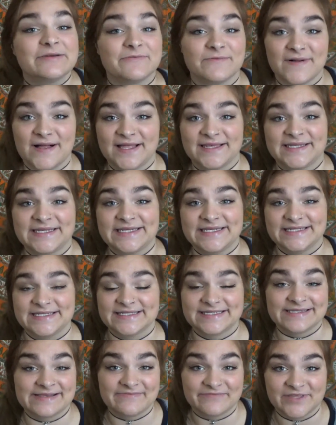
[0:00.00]
wanted
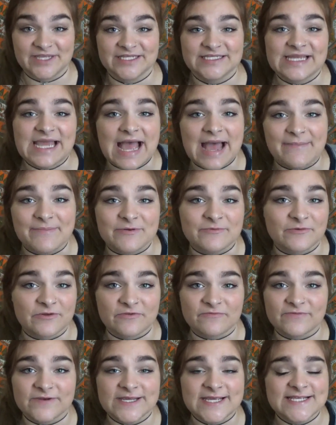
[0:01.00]
something to happen
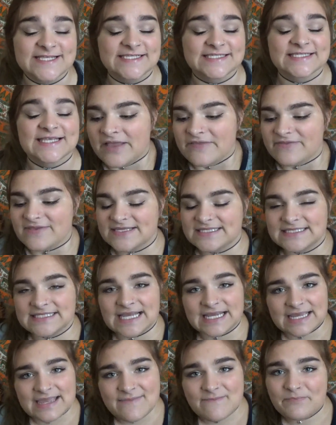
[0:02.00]
with Rhys. The
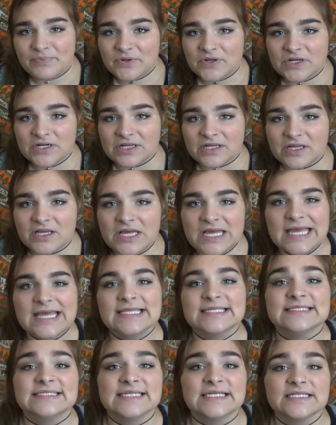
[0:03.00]
second book
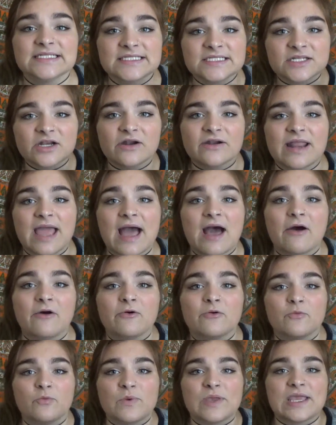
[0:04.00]
did start
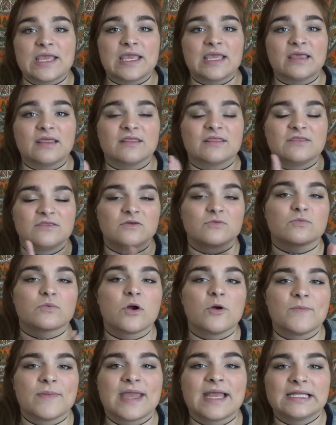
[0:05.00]
out with the
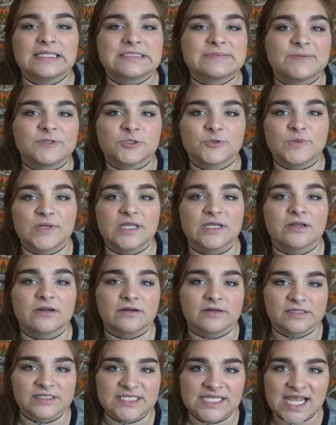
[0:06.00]
romance between her
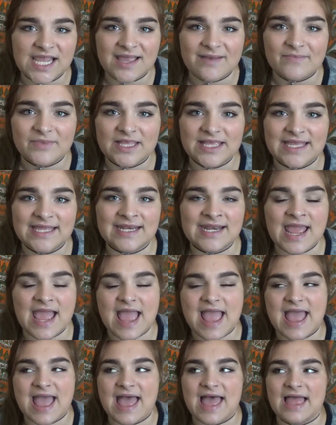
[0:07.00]
and Tamlin,
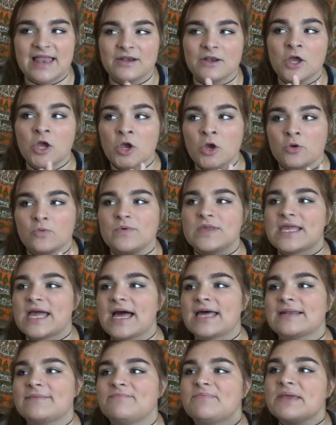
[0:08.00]
and we
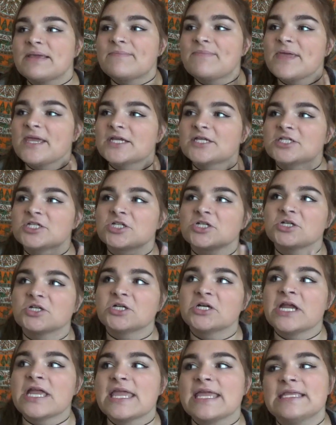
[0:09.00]
got a big
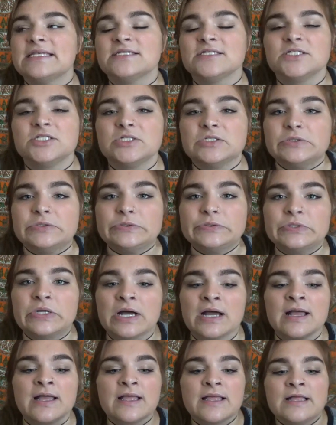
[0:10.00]
picture into